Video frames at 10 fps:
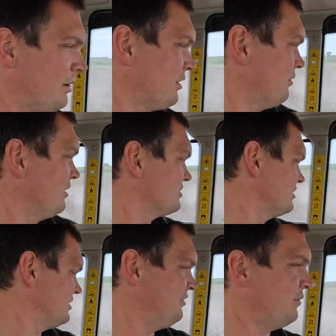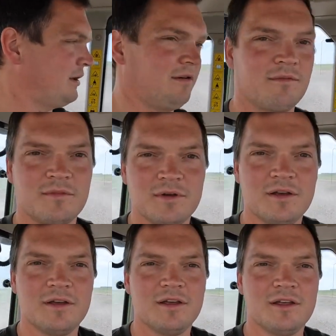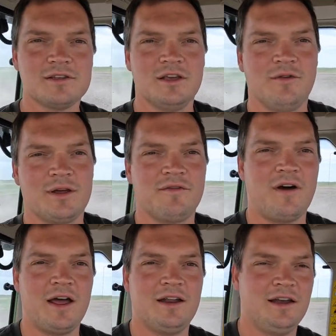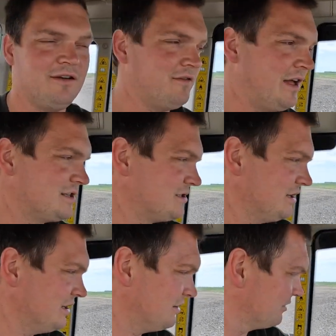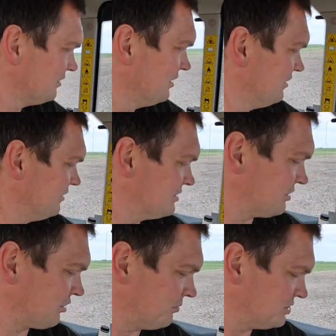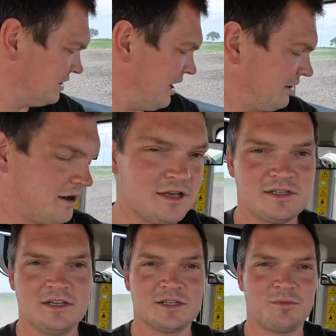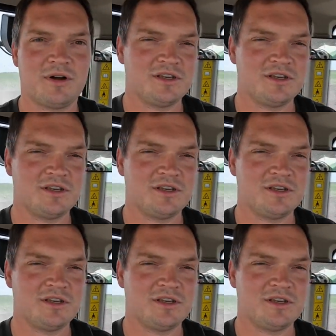here once and see if we can find any of that seed. Sorghum sedan grass seed is pretty